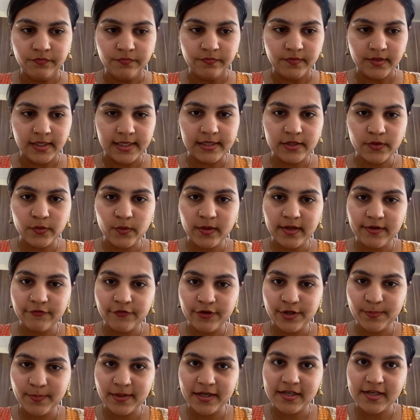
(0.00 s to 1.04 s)
Hello
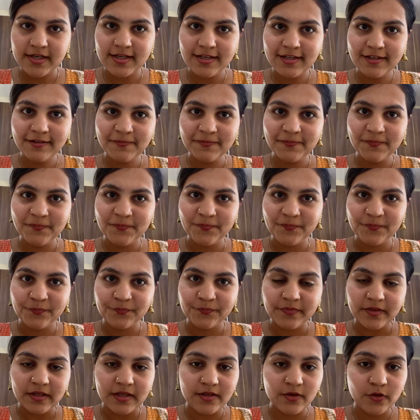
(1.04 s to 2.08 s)
everybody,
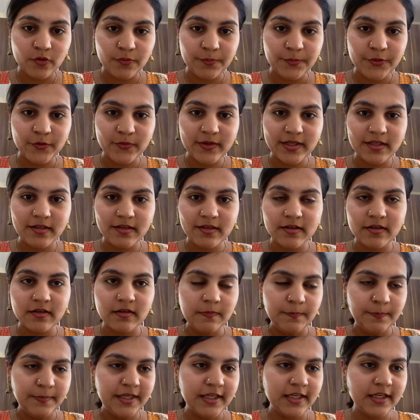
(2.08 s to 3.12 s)
I hope you can hear
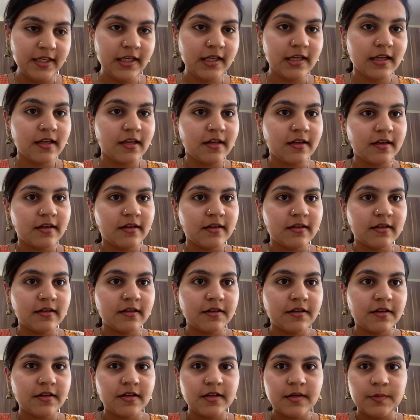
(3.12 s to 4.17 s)
me.
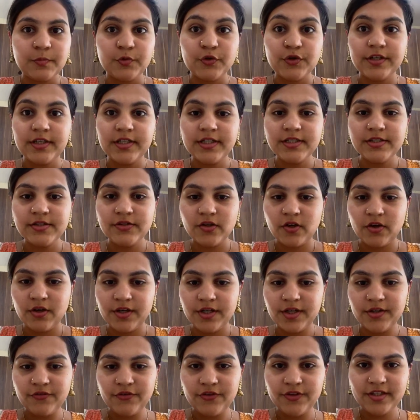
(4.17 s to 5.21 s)
Really
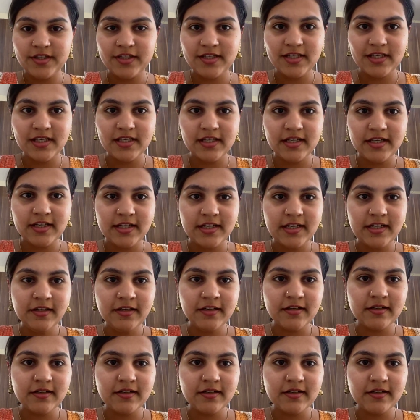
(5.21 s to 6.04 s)
sorry for the delay.